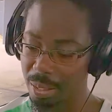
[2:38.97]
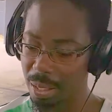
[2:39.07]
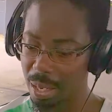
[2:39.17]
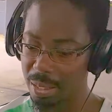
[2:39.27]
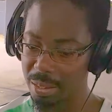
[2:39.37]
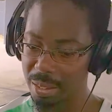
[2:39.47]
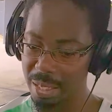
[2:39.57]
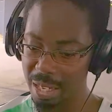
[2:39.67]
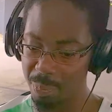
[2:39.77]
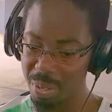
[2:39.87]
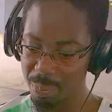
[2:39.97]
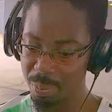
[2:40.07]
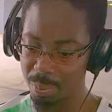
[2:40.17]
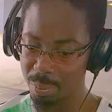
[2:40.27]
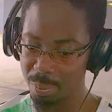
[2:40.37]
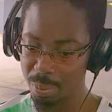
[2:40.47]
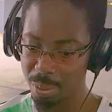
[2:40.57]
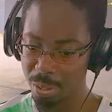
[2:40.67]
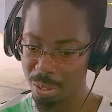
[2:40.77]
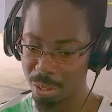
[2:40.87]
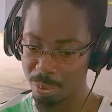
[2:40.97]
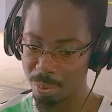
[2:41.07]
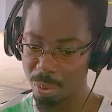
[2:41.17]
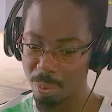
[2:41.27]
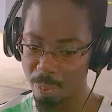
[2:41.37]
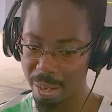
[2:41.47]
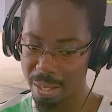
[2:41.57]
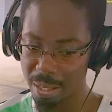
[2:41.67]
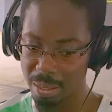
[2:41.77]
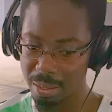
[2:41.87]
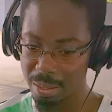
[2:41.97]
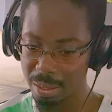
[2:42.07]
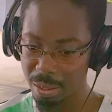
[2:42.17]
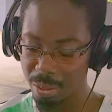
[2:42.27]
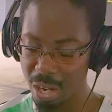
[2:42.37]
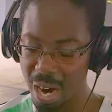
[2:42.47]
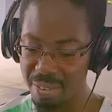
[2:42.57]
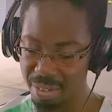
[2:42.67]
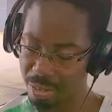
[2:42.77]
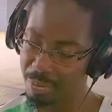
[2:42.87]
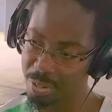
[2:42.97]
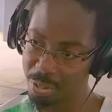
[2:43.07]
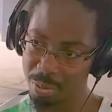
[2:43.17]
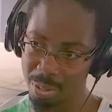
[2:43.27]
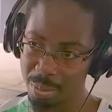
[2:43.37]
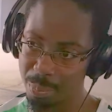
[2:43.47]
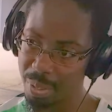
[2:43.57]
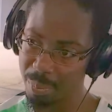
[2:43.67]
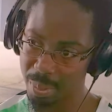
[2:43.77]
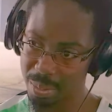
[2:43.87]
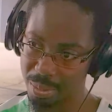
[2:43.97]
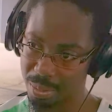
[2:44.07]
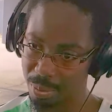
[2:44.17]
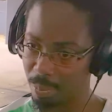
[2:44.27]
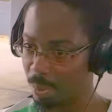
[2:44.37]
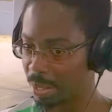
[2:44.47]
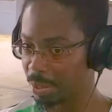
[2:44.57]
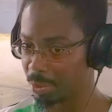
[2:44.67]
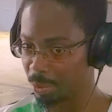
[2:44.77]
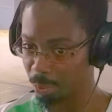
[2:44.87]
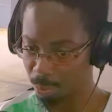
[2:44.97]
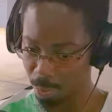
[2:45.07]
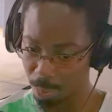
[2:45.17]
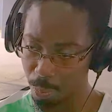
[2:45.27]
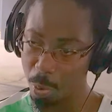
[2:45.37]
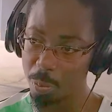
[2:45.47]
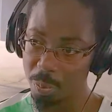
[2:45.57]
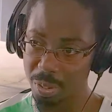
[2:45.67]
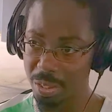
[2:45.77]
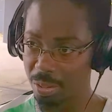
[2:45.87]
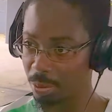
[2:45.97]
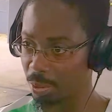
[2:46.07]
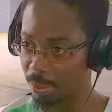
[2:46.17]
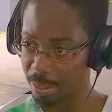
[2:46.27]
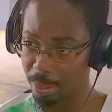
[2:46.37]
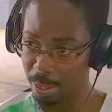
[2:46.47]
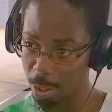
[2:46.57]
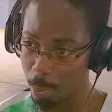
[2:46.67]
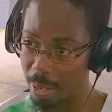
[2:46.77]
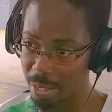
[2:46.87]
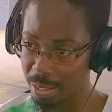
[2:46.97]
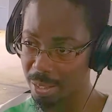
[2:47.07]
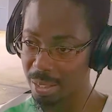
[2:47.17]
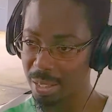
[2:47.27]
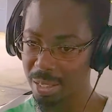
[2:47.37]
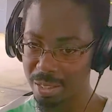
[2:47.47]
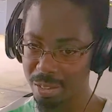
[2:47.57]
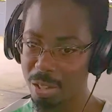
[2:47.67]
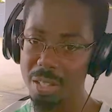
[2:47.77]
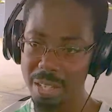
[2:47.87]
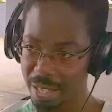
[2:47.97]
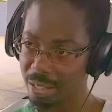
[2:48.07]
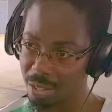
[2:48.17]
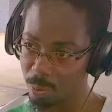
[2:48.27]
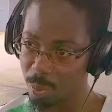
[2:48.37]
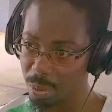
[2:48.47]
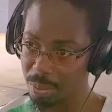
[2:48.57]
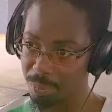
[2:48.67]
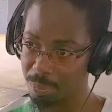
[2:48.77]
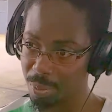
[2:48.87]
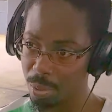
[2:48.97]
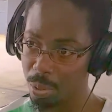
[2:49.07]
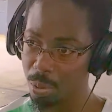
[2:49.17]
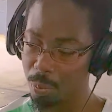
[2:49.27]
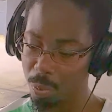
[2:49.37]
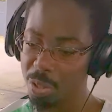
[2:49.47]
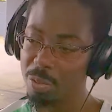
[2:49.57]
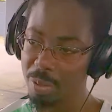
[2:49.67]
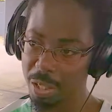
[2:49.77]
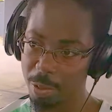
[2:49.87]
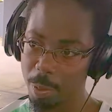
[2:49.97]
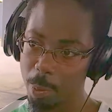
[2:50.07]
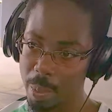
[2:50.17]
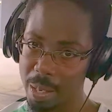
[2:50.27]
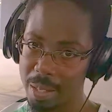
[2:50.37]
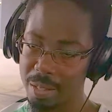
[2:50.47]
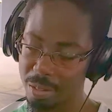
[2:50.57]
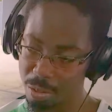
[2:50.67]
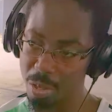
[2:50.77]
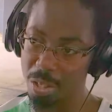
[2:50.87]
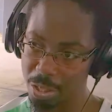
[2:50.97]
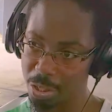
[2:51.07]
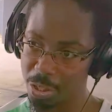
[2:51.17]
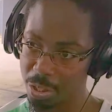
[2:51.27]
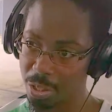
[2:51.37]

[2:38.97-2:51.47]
and to get people, aware that having a visual impairment, whether you were born with it or you acquired it, is not the end of the world. What you really require is knowledge.